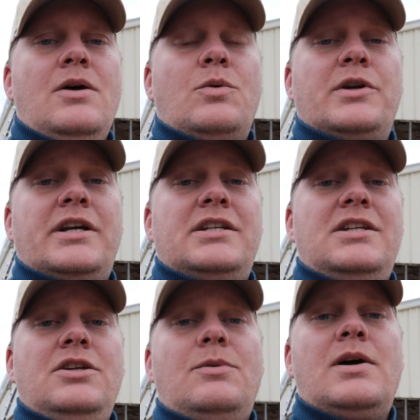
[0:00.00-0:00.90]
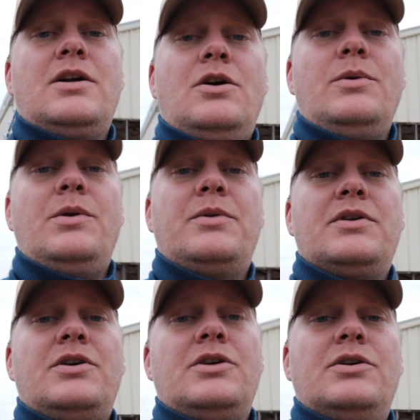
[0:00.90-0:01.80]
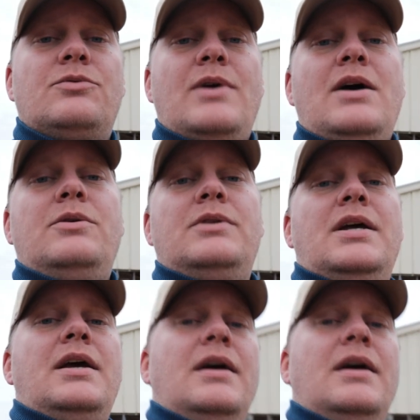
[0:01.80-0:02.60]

We're gonna continue on going with the current route